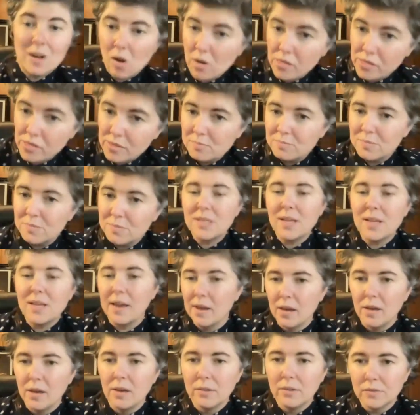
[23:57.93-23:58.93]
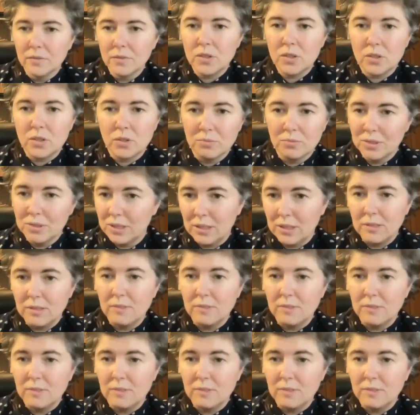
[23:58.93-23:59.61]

it on themselves to really